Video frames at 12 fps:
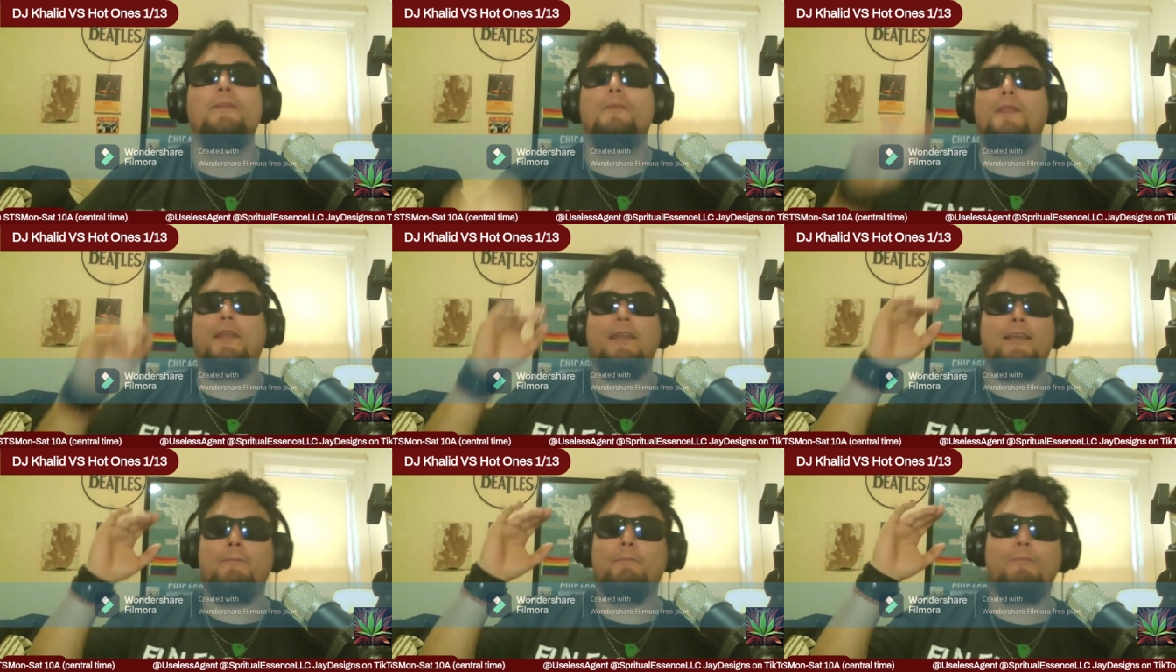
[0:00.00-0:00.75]

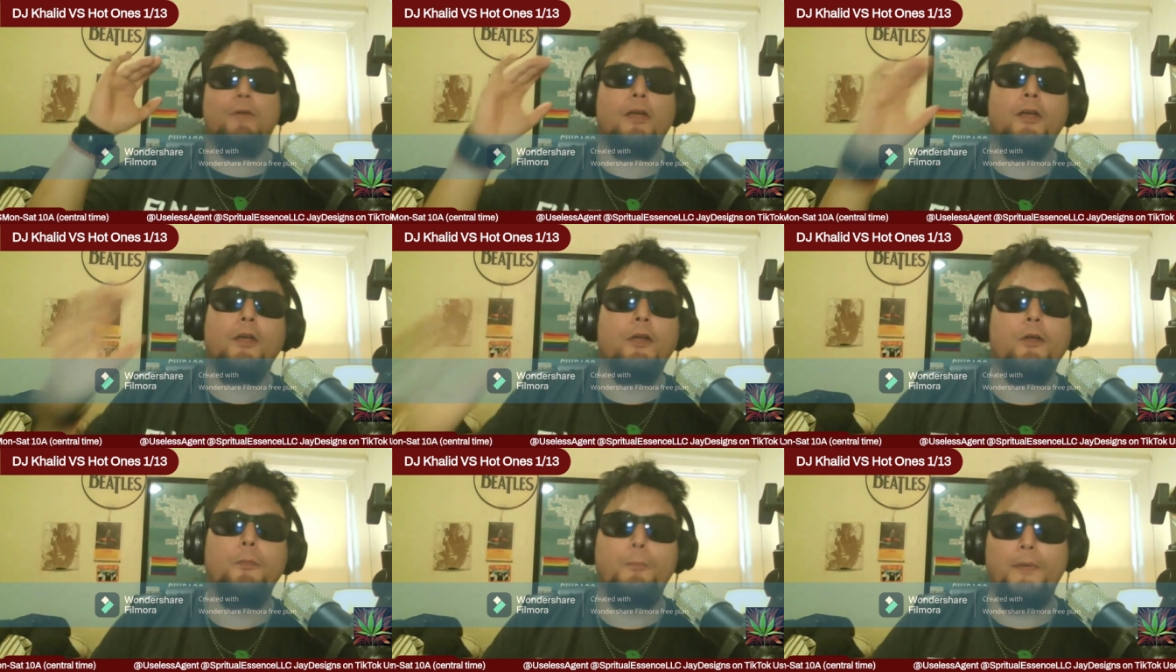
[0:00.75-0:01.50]
the
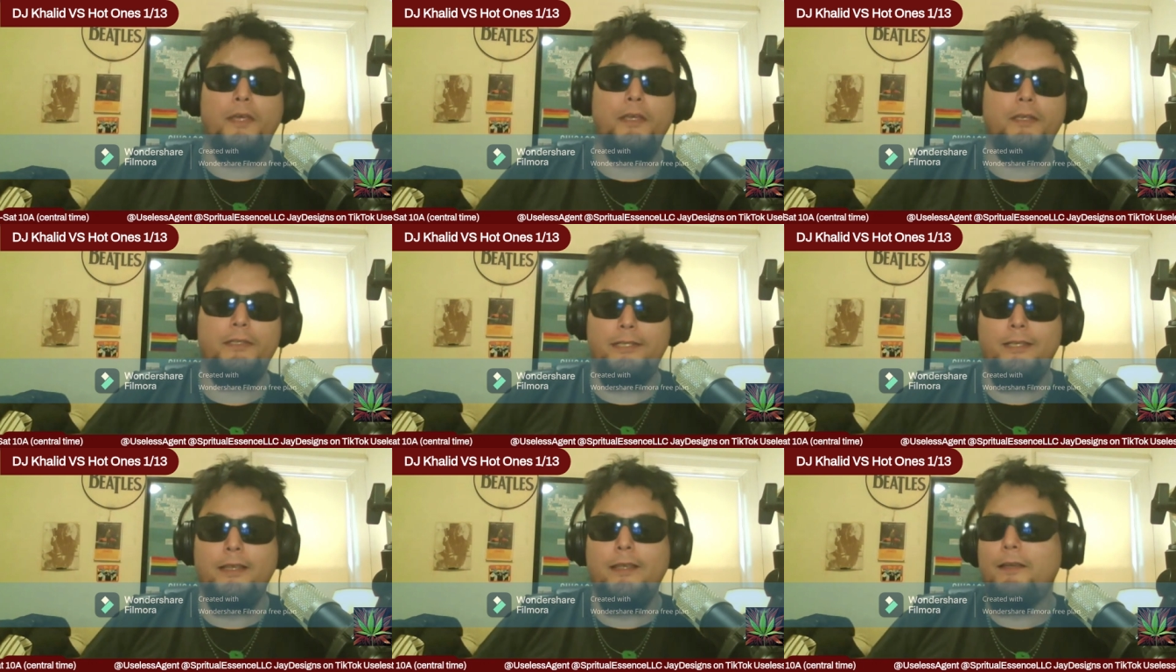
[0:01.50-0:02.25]

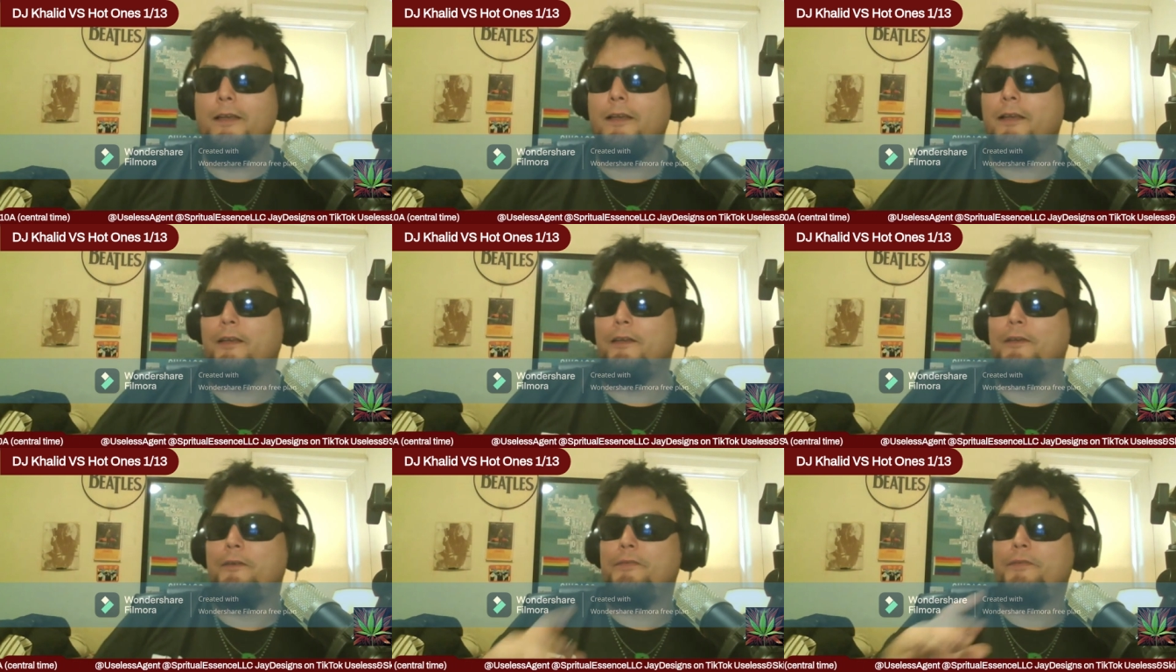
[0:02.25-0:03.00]
herpes
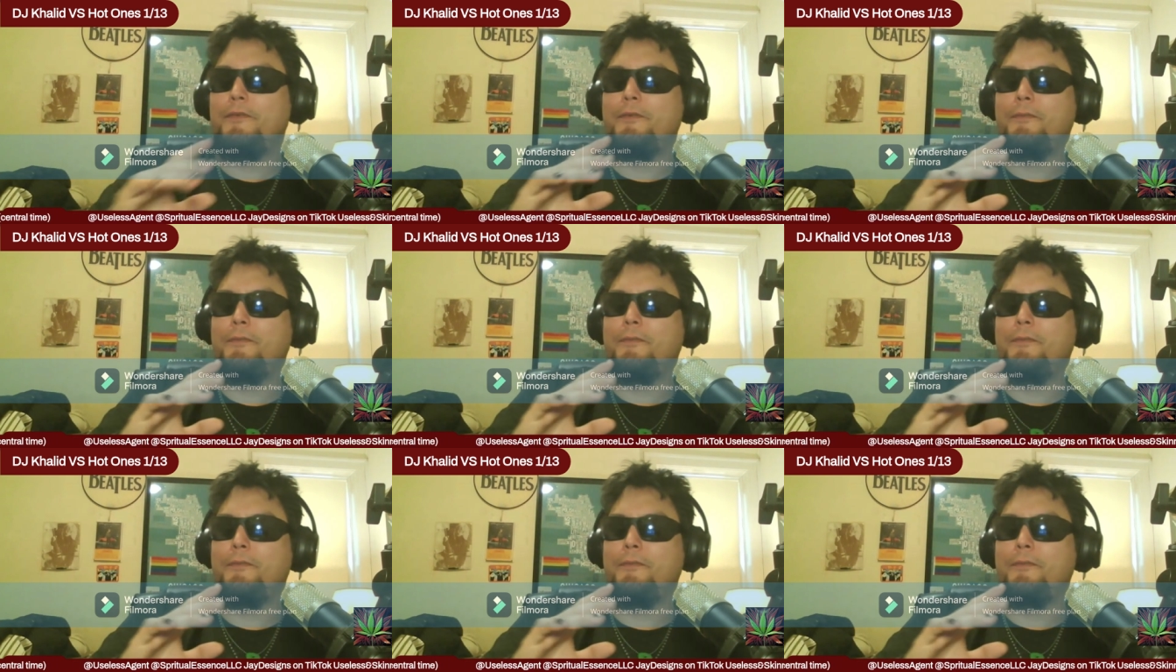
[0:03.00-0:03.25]
of